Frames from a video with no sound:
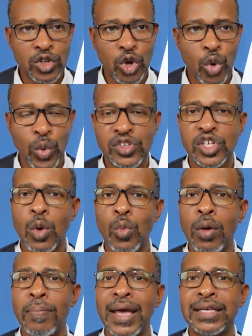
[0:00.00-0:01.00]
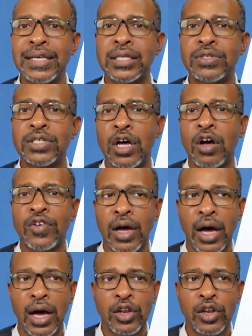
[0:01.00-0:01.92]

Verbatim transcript: when someone makes themselves God.